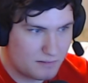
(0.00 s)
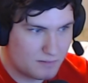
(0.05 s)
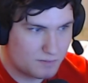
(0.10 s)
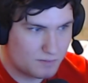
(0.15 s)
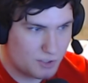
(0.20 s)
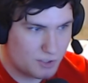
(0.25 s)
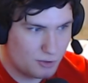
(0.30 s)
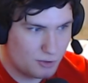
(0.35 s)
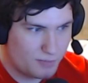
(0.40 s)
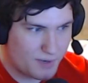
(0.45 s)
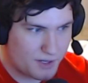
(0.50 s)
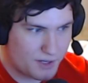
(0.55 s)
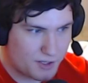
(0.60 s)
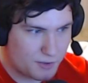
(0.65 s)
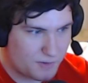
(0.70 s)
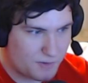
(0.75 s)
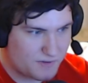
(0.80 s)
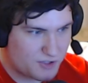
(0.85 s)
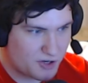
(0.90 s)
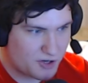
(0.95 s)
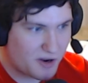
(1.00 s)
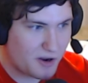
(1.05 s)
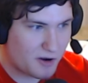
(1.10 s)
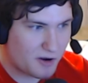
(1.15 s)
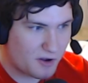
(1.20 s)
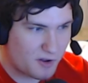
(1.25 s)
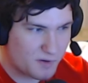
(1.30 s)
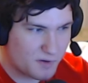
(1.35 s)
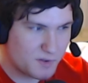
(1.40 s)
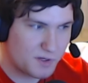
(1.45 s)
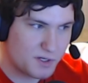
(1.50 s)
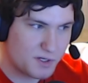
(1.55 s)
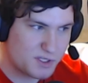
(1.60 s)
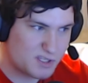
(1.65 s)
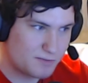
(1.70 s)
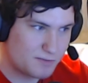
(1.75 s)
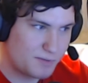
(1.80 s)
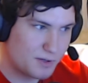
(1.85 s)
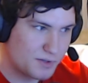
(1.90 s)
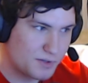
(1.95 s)
do better with Treyarch Call of Duty as
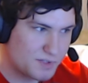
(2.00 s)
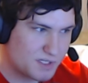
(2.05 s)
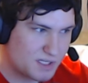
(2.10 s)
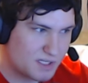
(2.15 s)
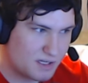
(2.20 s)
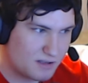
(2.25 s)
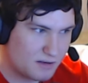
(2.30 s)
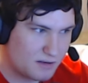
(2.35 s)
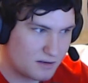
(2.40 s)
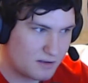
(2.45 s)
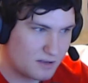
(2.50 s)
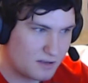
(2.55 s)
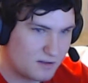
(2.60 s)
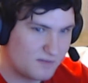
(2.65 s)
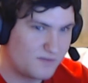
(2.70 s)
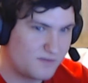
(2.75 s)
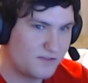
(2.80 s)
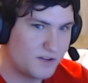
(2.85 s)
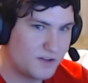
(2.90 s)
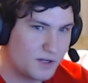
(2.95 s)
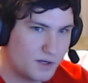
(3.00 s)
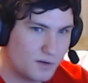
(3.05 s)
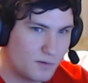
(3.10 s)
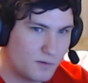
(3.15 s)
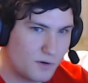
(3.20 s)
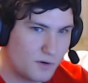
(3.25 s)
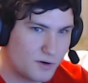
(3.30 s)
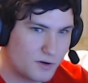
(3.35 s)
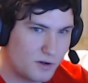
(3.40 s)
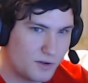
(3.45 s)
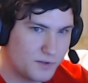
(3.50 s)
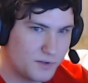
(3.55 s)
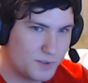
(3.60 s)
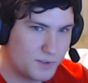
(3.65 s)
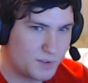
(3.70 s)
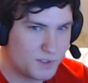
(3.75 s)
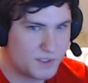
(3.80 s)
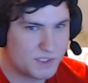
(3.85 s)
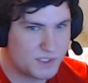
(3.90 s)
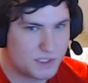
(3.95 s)
opposed to Infinity War Call of
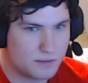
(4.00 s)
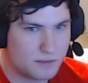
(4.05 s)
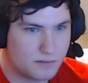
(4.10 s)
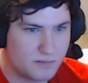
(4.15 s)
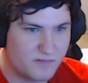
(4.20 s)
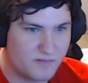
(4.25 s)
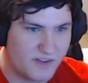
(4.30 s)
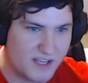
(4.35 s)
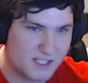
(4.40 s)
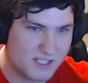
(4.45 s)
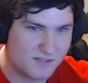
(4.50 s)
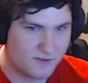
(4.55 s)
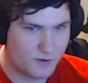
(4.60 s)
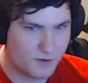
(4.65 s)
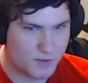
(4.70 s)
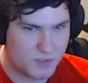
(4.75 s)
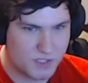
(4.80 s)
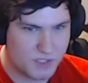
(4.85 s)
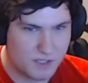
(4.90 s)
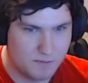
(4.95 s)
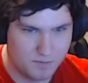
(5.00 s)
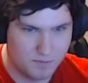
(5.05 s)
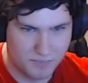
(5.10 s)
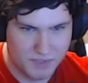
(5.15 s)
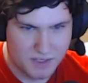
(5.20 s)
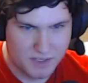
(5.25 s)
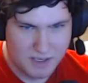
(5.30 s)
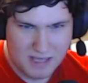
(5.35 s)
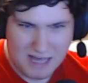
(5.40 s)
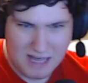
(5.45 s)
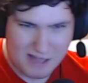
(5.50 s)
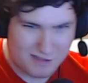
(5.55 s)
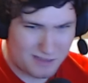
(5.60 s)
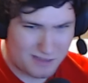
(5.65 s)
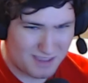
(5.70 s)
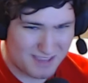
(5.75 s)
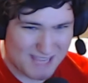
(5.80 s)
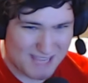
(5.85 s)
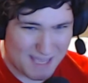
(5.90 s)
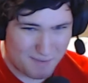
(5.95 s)
Duties and vice versa. I
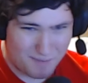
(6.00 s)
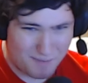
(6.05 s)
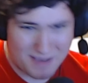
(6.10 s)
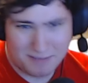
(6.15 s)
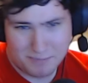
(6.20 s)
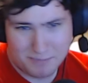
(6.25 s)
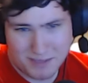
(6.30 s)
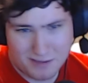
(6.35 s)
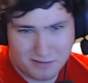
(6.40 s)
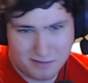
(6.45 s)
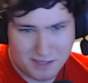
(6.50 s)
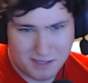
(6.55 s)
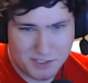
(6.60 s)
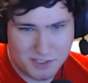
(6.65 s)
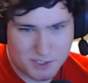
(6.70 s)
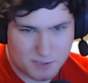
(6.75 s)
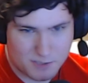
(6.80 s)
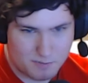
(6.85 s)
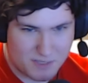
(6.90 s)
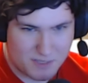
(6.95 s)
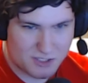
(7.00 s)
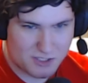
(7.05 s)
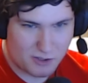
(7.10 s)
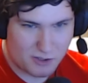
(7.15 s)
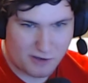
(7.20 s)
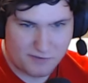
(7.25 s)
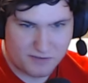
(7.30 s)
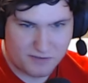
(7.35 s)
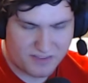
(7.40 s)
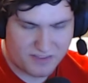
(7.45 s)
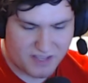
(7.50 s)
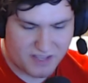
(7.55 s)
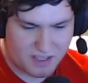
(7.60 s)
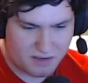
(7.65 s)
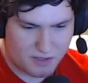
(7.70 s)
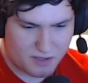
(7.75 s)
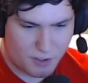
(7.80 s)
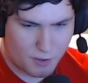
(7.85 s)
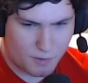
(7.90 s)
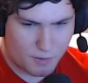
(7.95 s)
think that might be a thing just based off of like
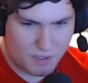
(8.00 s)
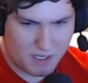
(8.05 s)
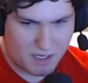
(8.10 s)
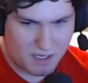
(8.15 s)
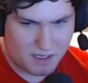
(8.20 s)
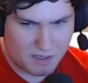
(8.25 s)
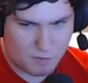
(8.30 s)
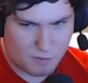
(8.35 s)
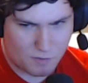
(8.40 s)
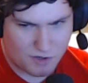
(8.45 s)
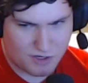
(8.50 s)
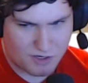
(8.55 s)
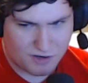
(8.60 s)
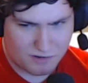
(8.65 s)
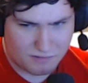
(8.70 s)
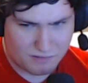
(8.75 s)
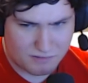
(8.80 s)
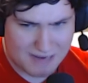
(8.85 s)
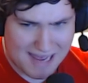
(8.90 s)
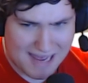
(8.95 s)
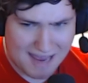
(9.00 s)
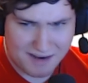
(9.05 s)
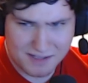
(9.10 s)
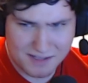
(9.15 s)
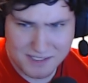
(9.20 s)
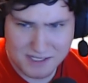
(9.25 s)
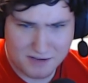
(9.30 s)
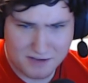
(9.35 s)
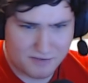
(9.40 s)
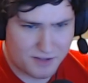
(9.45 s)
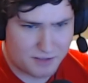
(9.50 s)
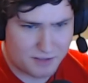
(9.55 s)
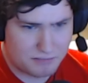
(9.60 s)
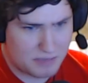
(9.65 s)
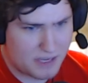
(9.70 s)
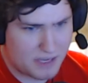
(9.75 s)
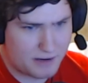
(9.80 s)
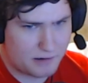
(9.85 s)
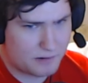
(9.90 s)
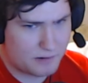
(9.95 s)
coding and where you're at and stuff. Like
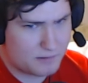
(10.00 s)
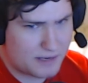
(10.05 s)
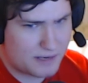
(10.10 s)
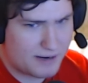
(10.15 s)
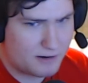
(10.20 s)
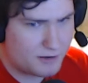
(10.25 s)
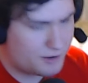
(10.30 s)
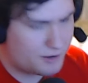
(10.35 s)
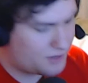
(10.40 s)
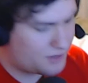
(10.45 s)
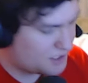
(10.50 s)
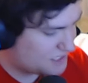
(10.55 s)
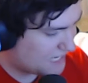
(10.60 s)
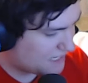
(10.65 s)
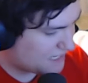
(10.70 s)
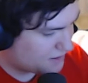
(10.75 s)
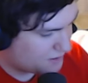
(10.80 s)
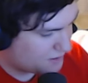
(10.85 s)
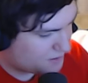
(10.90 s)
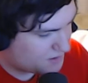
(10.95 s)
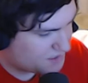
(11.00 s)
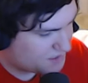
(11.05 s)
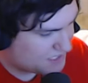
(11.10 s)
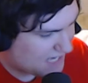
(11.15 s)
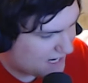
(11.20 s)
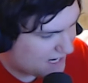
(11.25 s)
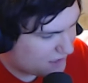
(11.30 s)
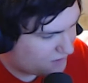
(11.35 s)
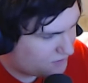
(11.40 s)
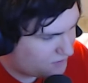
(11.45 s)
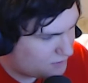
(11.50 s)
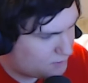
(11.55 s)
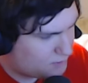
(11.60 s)
I don't know the technical side of it, but